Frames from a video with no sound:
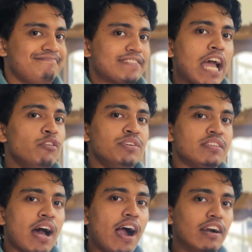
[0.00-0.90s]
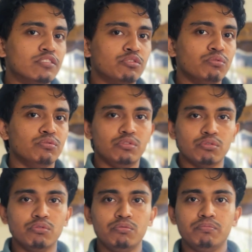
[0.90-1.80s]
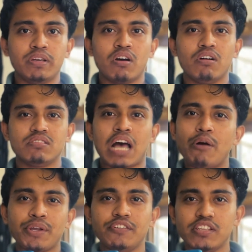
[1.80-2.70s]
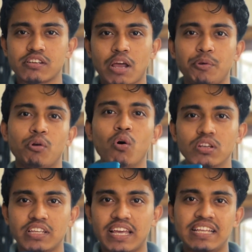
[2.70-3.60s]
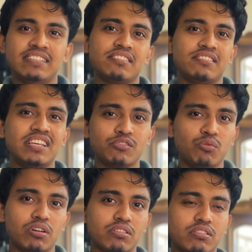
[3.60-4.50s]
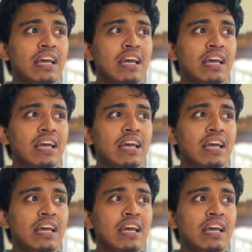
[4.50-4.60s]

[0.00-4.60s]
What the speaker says: I know it's hard to do, because how can you describe your whole day in just 6 words?